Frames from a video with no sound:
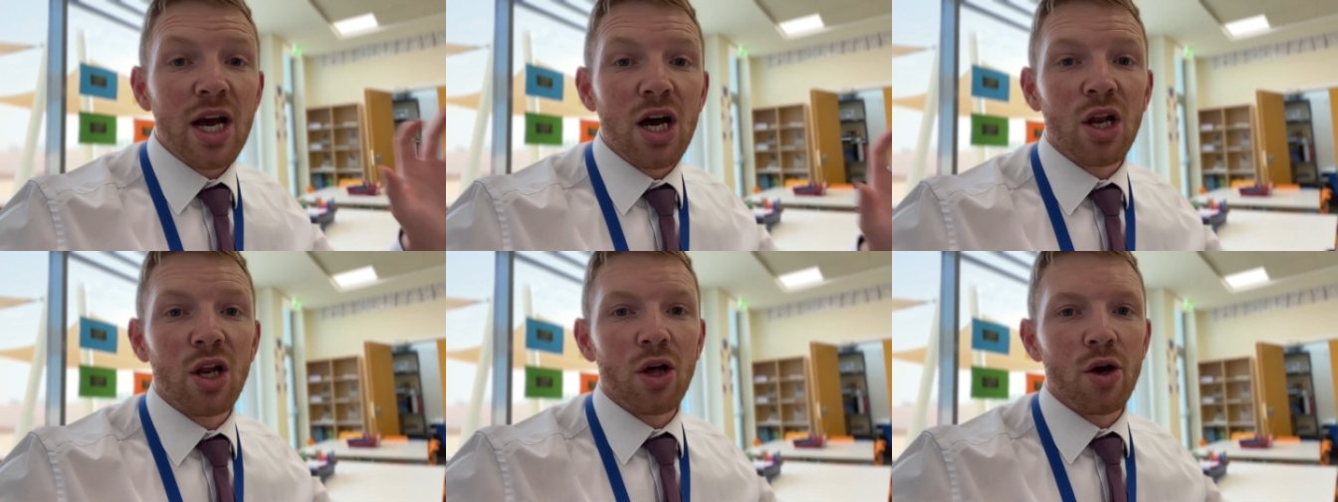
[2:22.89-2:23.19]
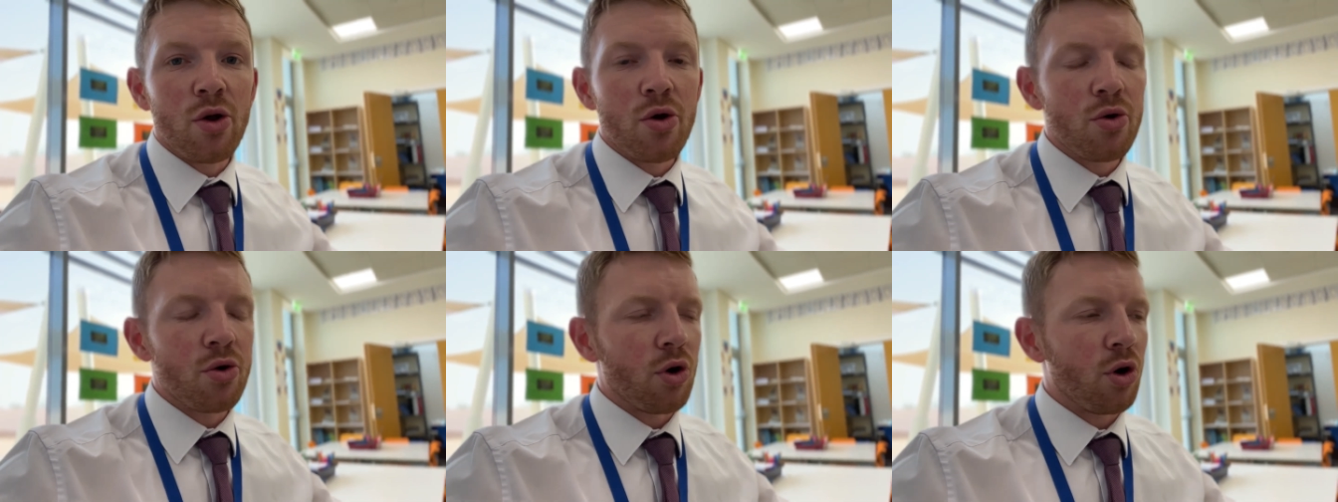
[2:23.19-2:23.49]
a
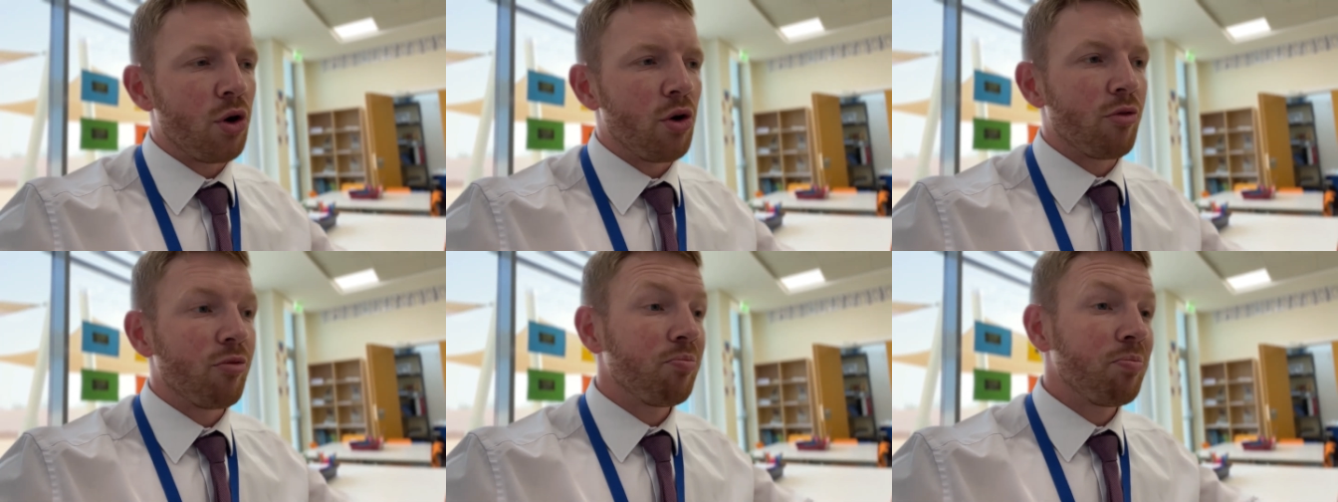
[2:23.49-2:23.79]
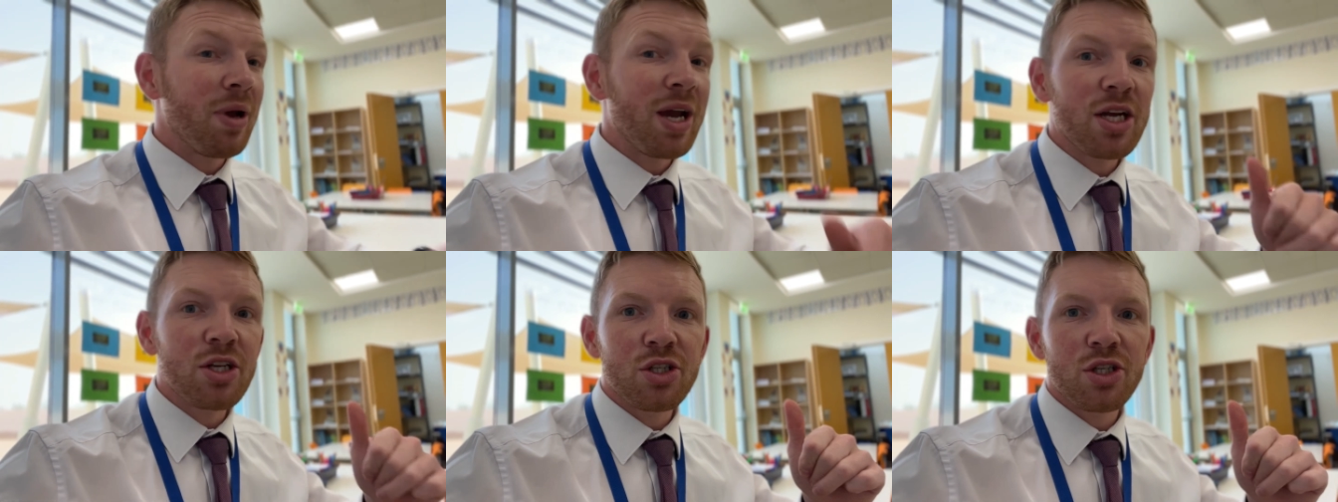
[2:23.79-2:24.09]
load of
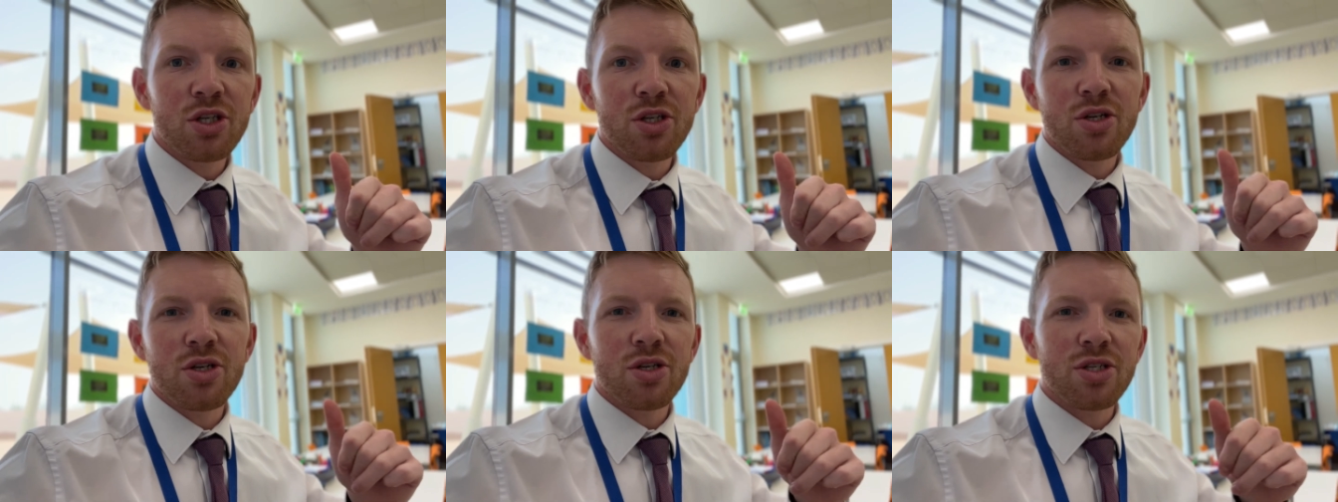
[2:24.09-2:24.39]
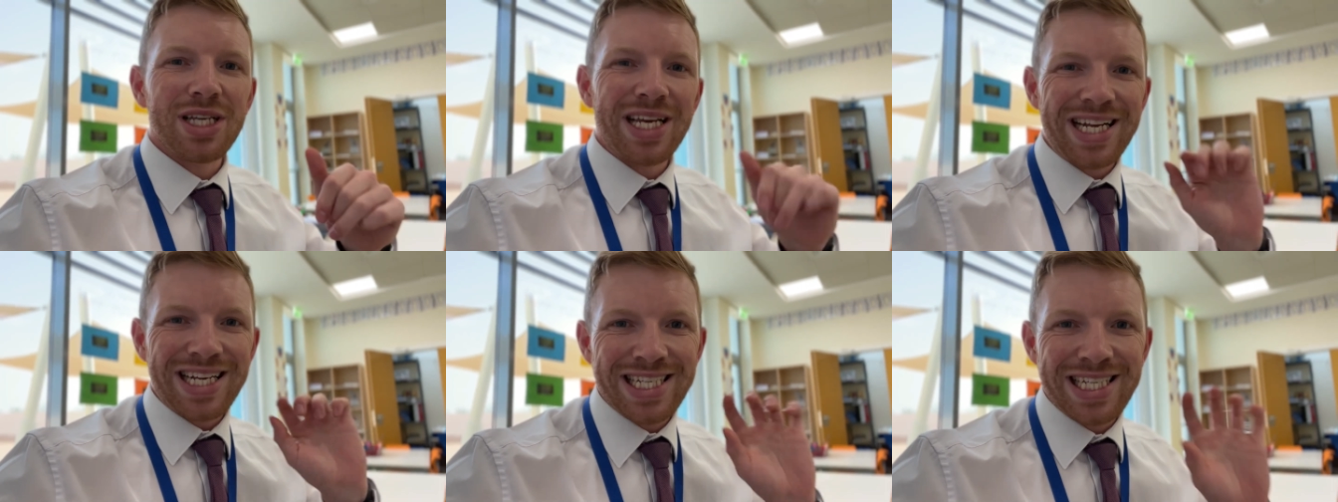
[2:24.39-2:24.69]

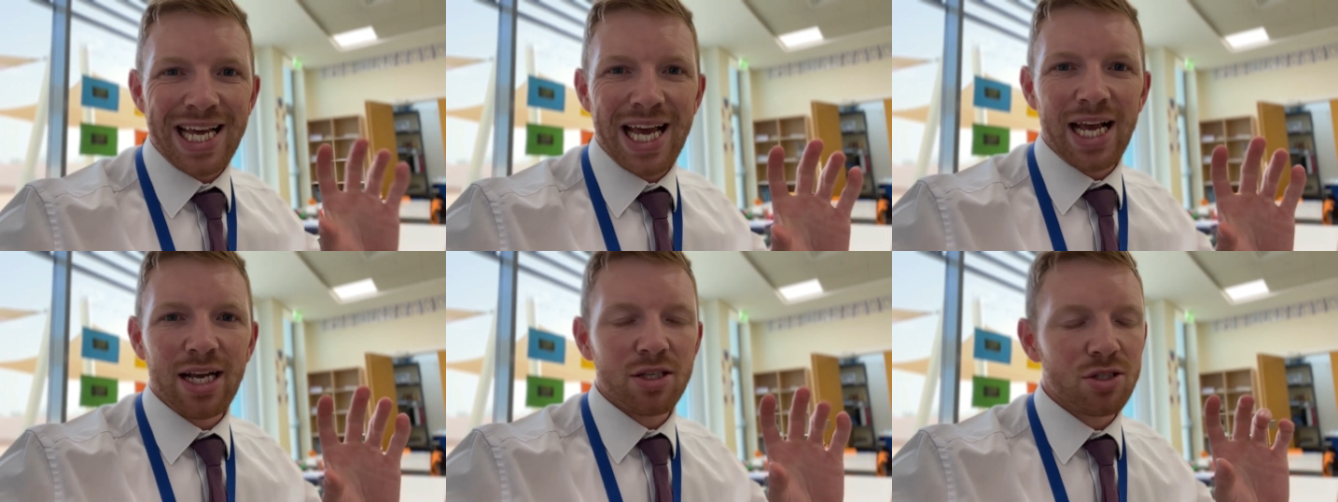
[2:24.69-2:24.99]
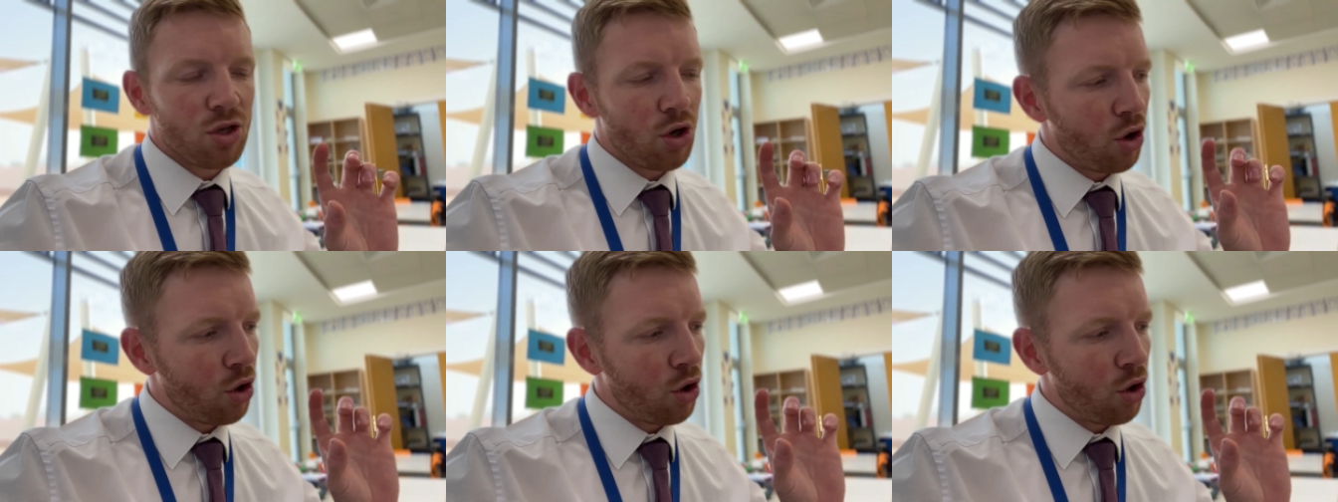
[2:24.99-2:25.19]
pictures and text